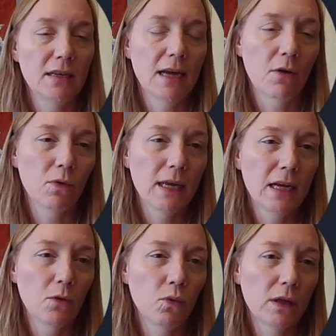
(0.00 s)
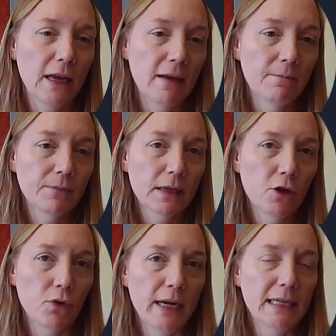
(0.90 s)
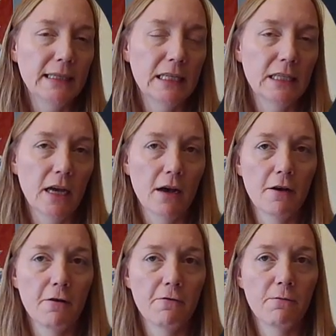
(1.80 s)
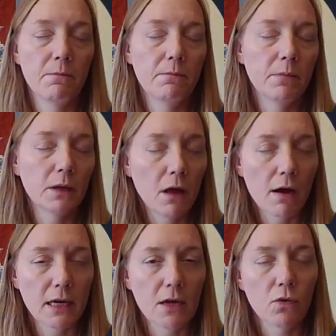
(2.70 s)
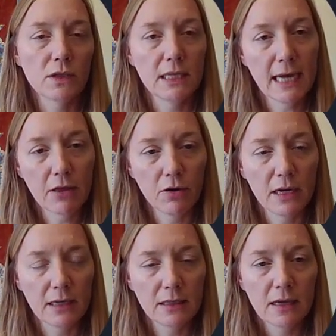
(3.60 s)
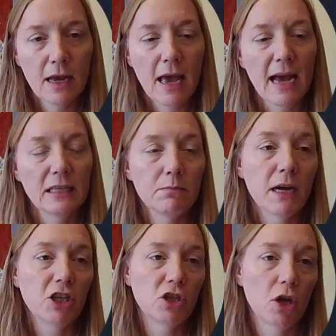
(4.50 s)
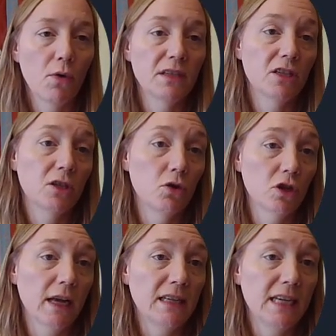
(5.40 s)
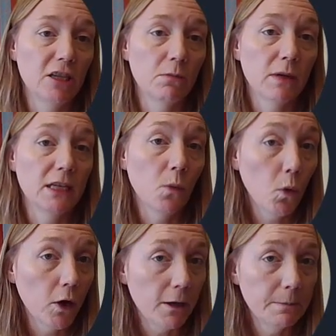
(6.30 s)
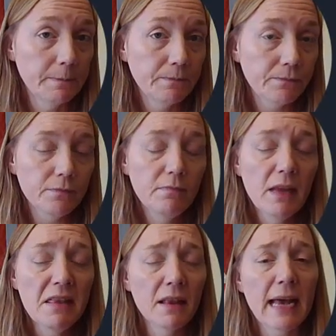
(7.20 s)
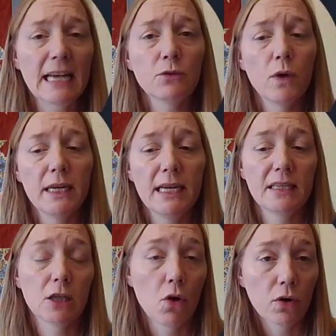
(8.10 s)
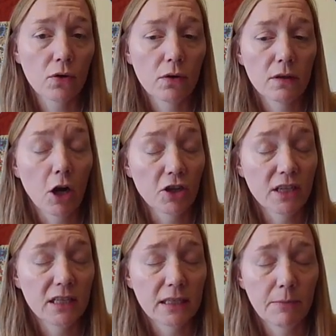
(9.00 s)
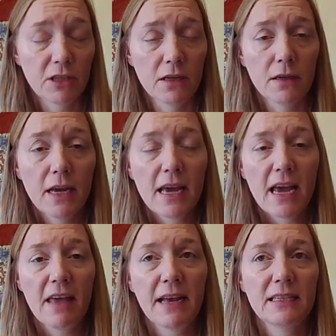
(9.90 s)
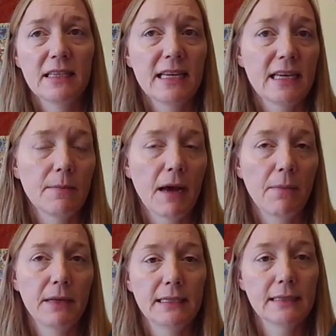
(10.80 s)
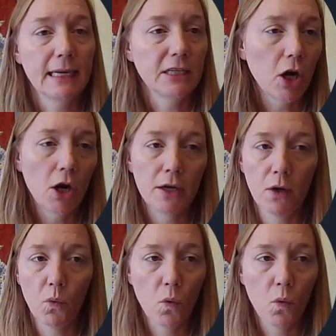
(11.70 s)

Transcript: and not really going to really create a sense of belonging or togetherness as much so as a socialization place would. And the last one is local large consumption, and that's thinking about places like Target,